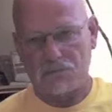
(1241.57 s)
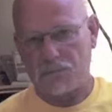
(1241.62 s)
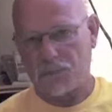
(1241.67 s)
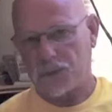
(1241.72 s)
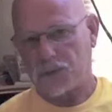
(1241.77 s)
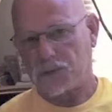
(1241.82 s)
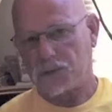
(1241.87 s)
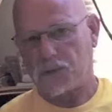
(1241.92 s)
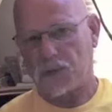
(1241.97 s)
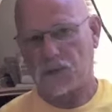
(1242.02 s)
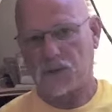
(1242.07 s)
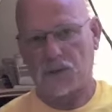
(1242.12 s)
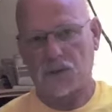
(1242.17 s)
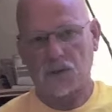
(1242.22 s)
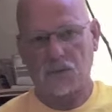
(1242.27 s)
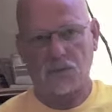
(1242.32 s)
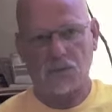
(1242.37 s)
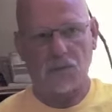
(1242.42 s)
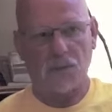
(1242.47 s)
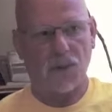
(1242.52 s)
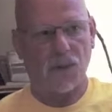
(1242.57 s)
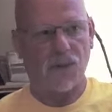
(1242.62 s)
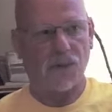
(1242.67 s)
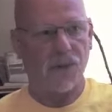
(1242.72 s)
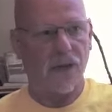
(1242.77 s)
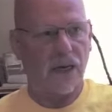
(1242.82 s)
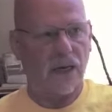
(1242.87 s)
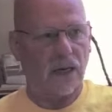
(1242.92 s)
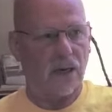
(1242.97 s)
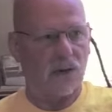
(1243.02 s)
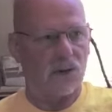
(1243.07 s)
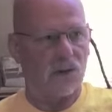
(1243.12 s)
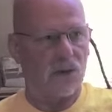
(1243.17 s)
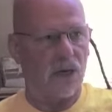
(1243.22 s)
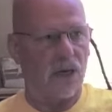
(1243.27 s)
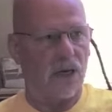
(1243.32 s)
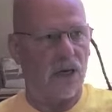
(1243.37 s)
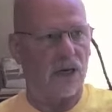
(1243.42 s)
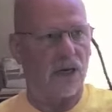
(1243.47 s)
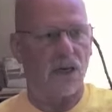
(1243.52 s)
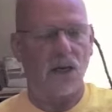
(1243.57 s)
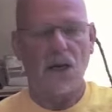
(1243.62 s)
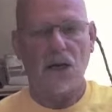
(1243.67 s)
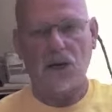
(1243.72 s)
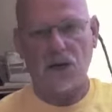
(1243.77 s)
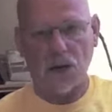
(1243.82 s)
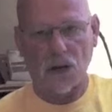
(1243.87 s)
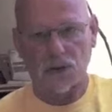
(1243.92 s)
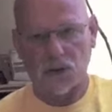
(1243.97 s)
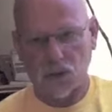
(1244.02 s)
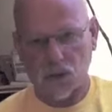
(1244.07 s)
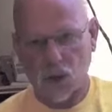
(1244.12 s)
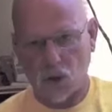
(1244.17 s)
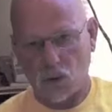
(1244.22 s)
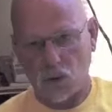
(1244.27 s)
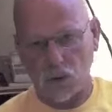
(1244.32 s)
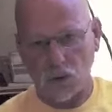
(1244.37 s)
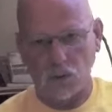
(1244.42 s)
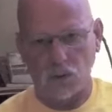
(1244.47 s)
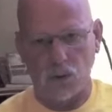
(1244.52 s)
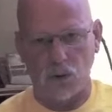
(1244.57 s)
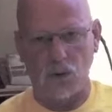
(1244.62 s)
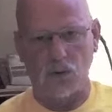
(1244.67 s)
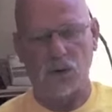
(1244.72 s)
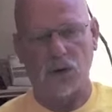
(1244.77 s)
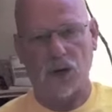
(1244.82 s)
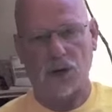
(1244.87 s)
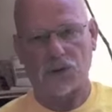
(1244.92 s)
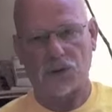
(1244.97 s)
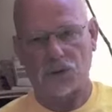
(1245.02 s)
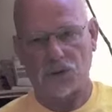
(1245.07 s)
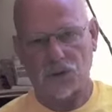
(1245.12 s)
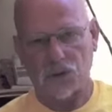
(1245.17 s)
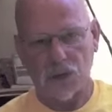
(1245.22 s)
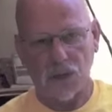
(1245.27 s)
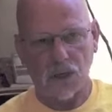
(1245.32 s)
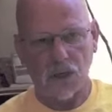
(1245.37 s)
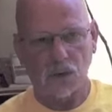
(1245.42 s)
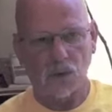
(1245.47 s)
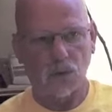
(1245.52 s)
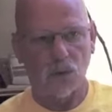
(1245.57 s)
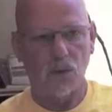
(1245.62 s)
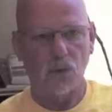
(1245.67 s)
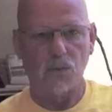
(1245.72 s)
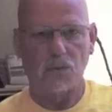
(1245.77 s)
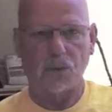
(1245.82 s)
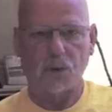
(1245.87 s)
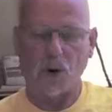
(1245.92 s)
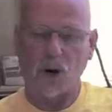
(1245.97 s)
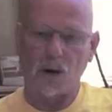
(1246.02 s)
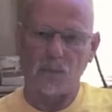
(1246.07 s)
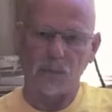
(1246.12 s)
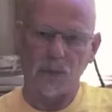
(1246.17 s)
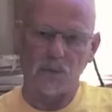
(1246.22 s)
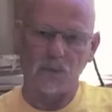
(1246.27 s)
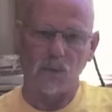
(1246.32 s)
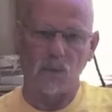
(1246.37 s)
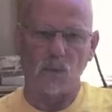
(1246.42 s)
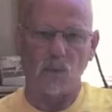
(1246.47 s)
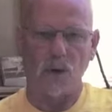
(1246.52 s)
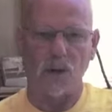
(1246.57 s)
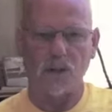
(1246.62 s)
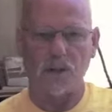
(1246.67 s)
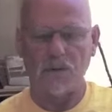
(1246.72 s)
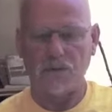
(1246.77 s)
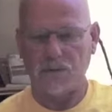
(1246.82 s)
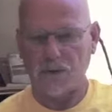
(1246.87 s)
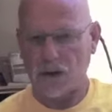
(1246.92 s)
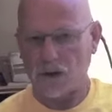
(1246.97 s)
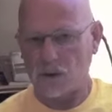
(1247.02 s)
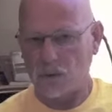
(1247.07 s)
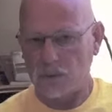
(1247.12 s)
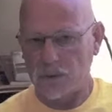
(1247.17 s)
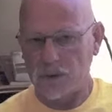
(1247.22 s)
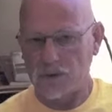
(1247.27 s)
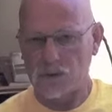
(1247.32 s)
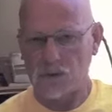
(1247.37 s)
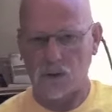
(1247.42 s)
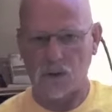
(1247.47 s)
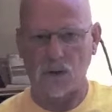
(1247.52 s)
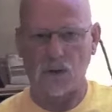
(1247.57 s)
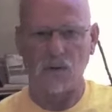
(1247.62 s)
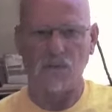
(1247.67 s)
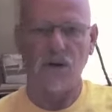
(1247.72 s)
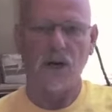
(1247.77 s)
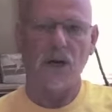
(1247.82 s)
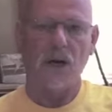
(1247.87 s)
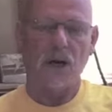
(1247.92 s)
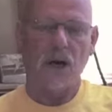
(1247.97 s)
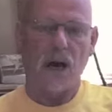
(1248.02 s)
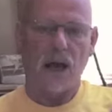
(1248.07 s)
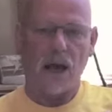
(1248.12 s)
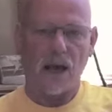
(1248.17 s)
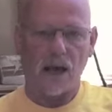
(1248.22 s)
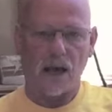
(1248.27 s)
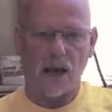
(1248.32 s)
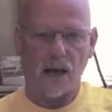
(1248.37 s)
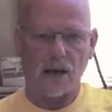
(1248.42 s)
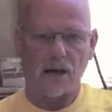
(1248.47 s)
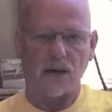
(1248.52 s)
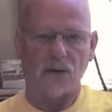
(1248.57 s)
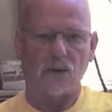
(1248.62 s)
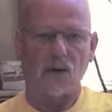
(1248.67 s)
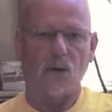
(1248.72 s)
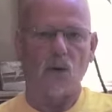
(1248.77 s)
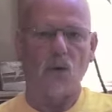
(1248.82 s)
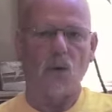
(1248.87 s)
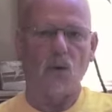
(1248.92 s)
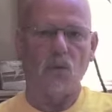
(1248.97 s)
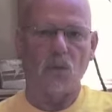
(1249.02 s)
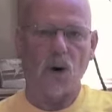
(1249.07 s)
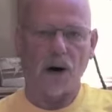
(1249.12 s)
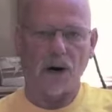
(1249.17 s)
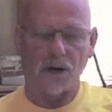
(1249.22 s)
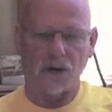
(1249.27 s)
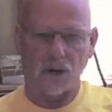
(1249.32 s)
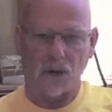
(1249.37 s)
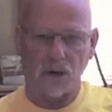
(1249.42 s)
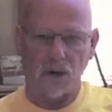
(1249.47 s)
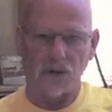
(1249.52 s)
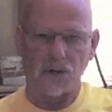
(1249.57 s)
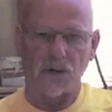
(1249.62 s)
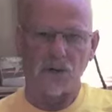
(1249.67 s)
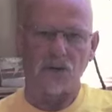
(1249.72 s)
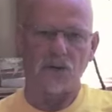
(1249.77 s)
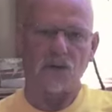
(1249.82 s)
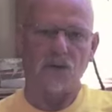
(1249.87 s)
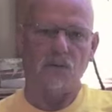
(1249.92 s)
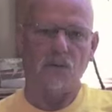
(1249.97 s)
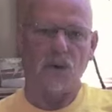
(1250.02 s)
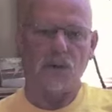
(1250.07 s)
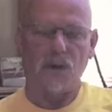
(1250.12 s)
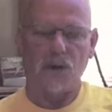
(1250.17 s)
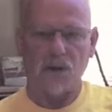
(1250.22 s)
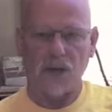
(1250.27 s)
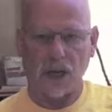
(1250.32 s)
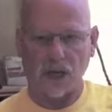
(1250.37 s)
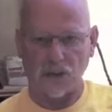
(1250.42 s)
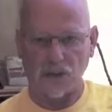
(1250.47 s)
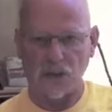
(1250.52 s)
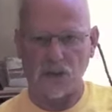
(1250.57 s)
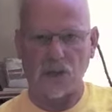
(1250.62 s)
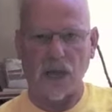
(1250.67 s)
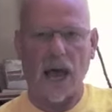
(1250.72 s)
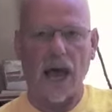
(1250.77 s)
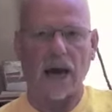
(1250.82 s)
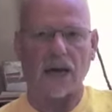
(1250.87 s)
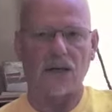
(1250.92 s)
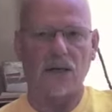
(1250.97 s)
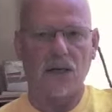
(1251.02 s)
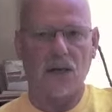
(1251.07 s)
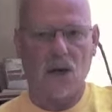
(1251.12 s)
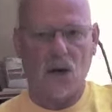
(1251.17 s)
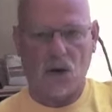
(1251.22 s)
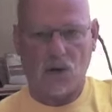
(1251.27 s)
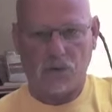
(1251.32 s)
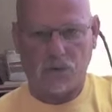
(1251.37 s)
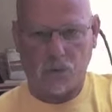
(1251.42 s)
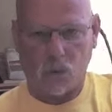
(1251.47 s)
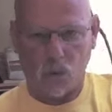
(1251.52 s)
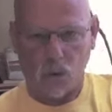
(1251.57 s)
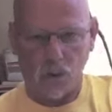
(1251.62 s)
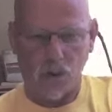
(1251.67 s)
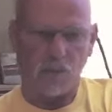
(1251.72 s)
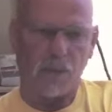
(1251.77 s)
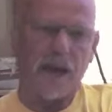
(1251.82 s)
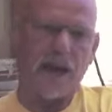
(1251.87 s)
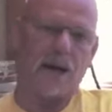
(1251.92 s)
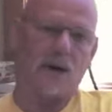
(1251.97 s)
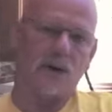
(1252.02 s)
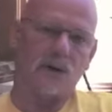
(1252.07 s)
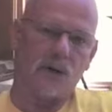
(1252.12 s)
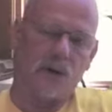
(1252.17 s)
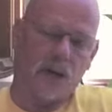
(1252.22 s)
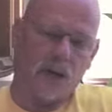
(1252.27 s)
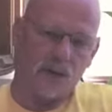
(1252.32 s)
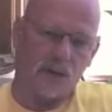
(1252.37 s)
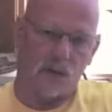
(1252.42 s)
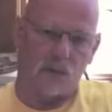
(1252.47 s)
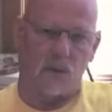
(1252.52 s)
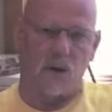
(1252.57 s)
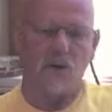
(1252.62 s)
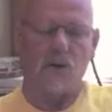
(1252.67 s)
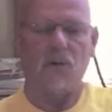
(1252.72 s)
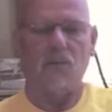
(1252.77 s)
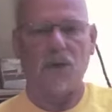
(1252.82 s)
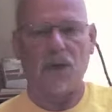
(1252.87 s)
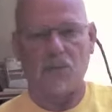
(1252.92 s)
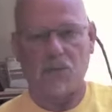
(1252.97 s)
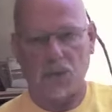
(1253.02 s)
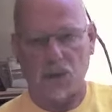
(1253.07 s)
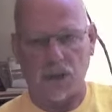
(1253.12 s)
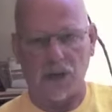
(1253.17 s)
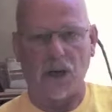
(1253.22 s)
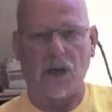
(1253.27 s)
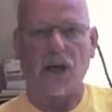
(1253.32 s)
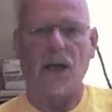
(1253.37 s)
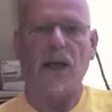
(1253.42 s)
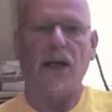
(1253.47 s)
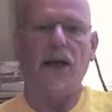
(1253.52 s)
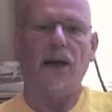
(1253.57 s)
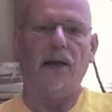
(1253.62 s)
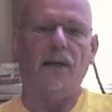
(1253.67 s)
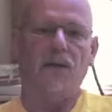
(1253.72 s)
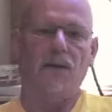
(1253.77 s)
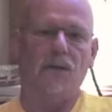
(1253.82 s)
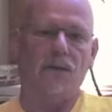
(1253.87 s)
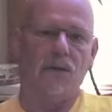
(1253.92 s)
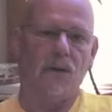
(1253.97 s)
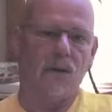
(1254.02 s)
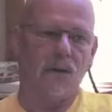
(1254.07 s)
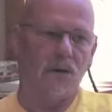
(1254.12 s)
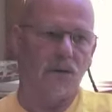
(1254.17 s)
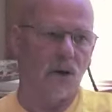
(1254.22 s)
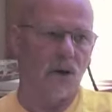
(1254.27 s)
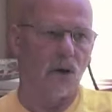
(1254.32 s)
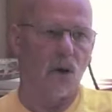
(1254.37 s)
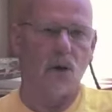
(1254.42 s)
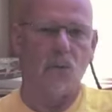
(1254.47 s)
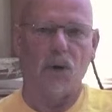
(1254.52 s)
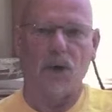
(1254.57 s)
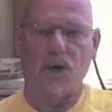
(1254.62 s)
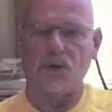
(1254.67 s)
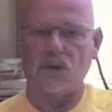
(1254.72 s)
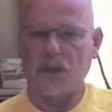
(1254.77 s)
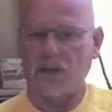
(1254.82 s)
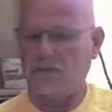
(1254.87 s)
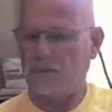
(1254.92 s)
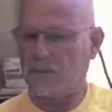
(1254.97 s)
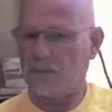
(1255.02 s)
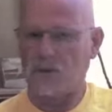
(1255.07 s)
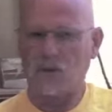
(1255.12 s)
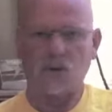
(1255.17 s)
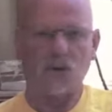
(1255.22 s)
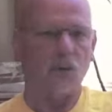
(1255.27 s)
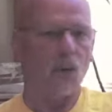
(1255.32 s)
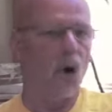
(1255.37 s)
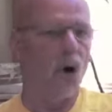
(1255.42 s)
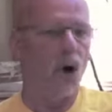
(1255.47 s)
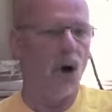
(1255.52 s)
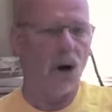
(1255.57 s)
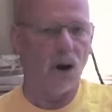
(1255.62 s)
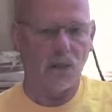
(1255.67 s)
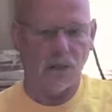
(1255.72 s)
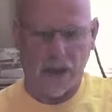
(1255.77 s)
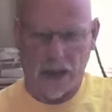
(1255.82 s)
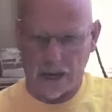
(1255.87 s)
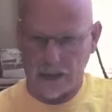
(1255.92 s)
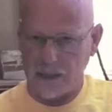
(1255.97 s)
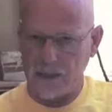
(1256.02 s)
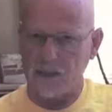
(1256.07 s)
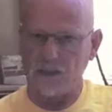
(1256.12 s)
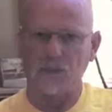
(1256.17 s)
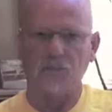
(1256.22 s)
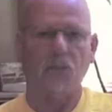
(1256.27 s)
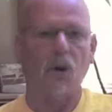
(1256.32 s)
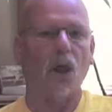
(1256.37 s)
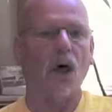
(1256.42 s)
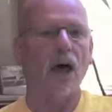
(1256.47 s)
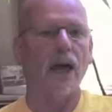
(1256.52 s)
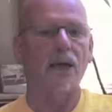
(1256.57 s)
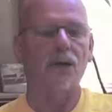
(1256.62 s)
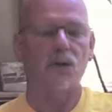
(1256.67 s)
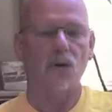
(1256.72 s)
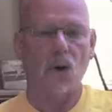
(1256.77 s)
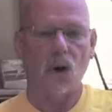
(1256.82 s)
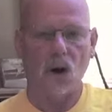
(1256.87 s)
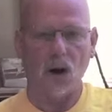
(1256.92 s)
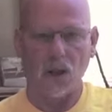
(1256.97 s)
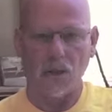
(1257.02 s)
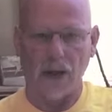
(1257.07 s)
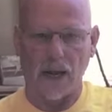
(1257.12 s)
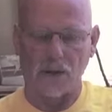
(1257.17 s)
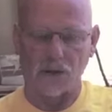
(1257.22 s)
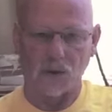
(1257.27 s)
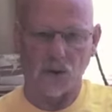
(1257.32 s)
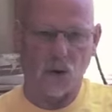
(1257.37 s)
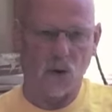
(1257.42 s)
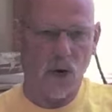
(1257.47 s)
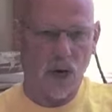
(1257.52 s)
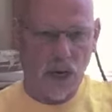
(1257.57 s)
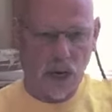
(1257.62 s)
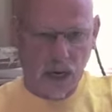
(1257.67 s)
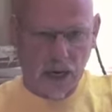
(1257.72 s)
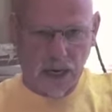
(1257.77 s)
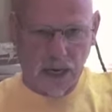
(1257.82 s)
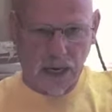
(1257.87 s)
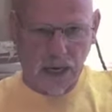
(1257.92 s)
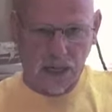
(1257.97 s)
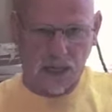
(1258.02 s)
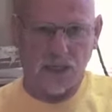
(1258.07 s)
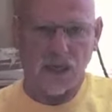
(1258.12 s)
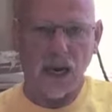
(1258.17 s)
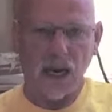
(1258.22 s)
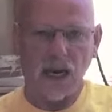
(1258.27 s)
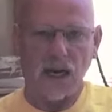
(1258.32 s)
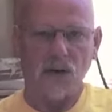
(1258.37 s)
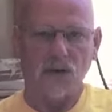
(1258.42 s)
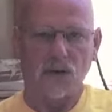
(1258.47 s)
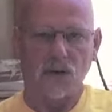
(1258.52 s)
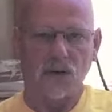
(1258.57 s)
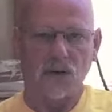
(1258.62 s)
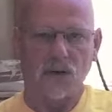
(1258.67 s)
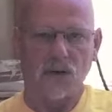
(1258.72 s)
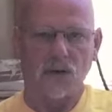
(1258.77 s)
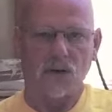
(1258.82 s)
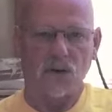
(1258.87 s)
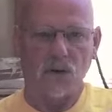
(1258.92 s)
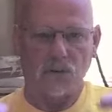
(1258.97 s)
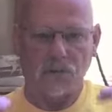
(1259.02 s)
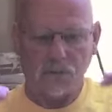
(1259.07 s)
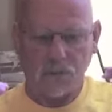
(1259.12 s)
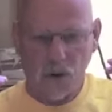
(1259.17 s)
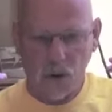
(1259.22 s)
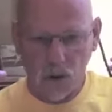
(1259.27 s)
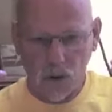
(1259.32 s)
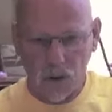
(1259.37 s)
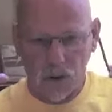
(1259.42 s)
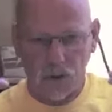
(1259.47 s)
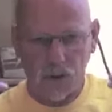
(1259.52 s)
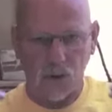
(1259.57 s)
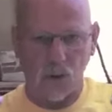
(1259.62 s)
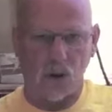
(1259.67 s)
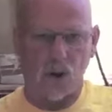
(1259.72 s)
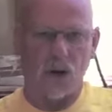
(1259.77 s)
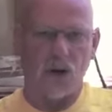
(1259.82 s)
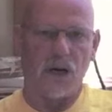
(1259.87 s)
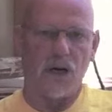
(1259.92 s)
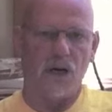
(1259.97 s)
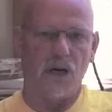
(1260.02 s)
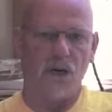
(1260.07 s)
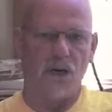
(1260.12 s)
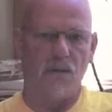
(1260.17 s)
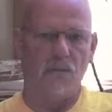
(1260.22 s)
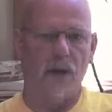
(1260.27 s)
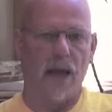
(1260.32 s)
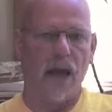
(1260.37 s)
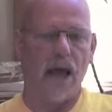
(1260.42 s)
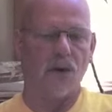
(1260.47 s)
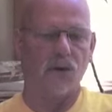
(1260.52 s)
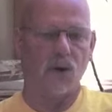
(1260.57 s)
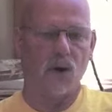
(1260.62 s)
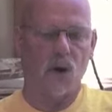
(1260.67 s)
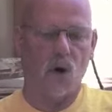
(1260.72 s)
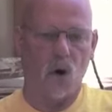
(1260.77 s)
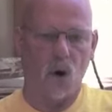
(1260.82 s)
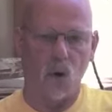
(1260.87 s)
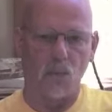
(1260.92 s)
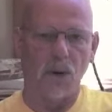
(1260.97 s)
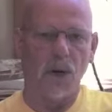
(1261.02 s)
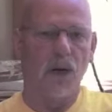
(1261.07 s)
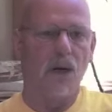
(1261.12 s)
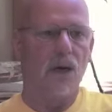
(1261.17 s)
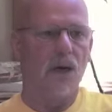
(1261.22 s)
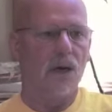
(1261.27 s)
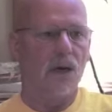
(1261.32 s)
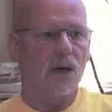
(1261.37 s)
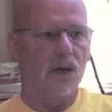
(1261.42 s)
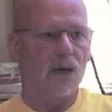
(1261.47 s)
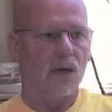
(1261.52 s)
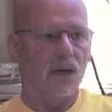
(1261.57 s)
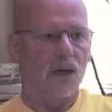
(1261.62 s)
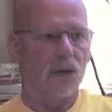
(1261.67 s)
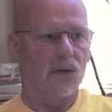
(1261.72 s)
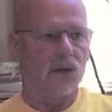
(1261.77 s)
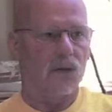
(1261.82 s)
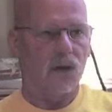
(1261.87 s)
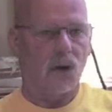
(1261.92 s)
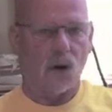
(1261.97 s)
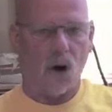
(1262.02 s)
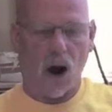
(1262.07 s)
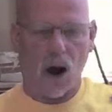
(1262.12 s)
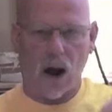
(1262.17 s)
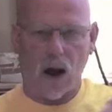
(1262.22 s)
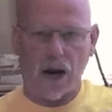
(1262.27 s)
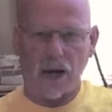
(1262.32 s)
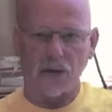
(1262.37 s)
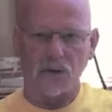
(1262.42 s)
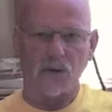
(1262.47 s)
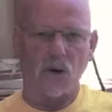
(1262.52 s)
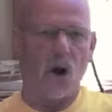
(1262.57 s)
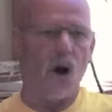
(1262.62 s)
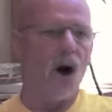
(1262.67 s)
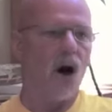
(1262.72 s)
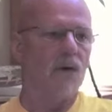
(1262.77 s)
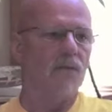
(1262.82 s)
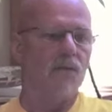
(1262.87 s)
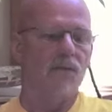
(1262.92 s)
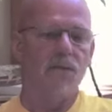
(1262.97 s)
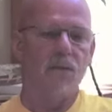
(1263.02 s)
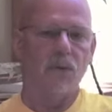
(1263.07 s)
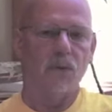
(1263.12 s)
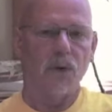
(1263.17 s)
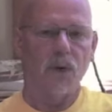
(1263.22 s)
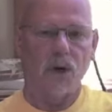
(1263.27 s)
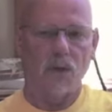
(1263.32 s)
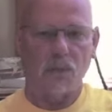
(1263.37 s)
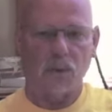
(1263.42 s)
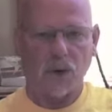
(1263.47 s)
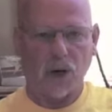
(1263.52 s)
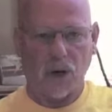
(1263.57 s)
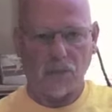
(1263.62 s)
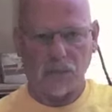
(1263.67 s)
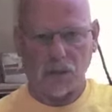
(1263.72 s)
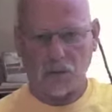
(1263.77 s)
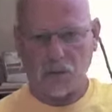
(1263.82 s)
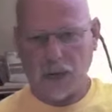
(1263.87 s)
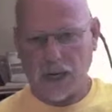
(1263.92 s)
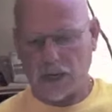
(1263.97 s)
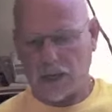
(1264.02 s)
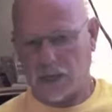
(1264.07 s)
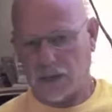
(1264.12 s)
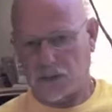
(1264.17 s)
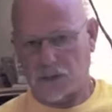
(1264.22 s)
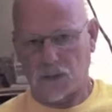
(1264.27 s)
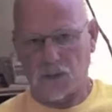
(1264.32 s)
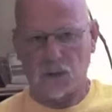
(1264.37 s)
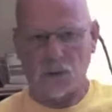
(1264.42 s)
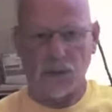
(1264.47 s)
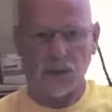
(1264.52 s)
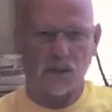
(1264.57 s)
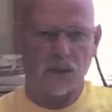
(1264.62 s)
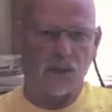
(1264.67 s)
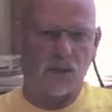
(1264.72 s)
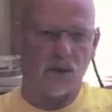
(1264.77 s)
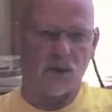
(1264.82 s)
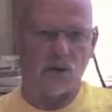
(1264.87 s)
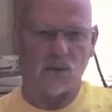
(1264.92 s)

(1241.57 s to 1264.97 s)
system things, and doesn't go to the root, doesn't see the root problem with the Federal Reserve, and the whole monetary system with the decks stacked for the bankers against the American people and the global enslavement system, all of that. He is blind to all of that. So it takes to focus on him as a hope gets your eyes off of the real problem and gets you into this